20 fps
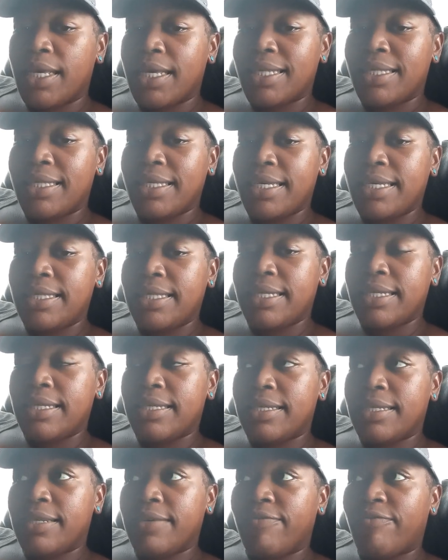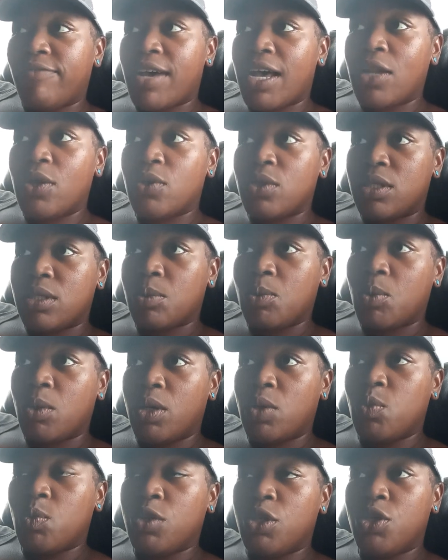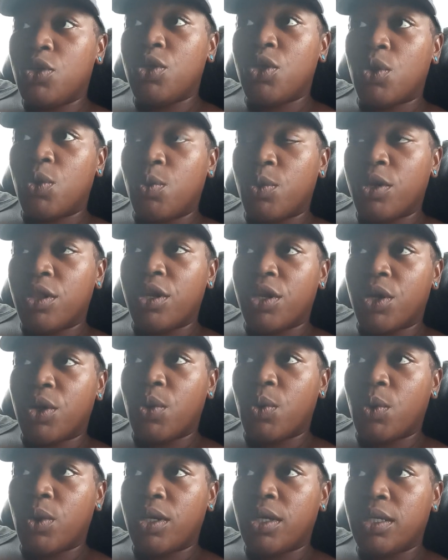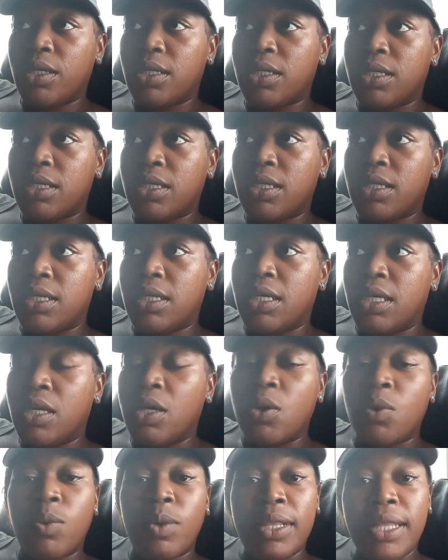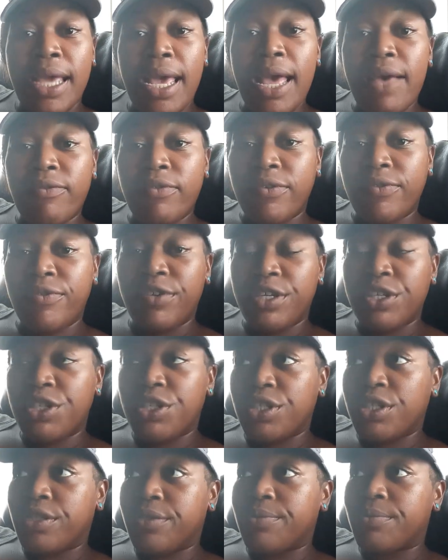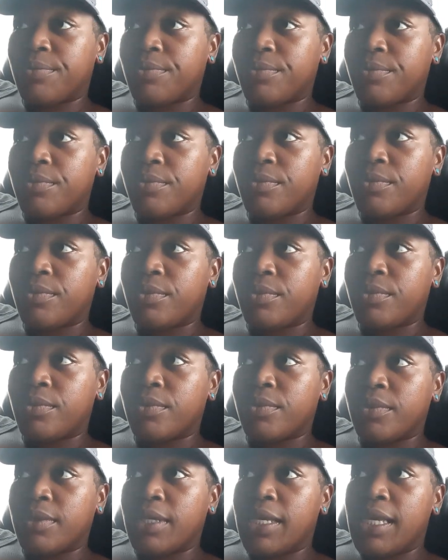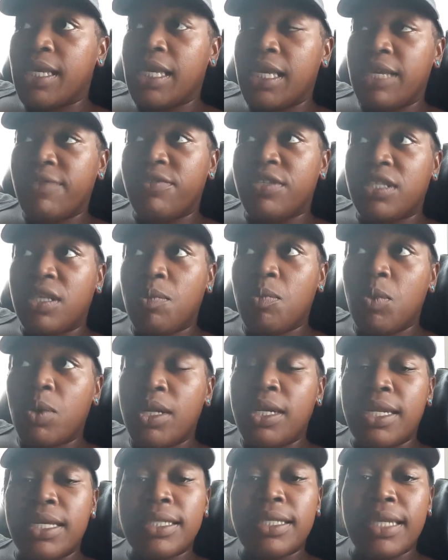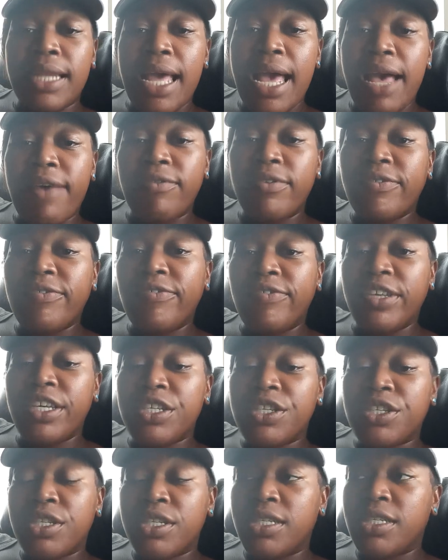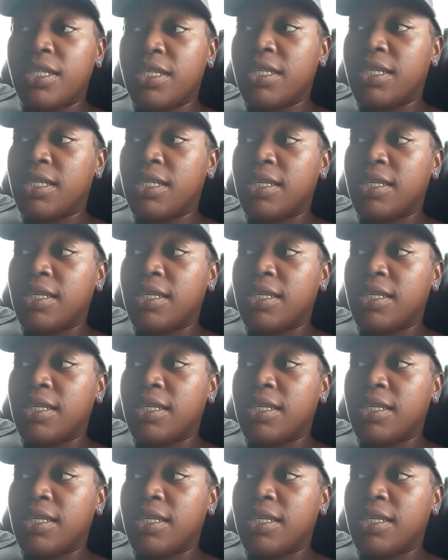It's easy to follow someone when you know where they're going, when they have a vision. If someone doesn't have a vision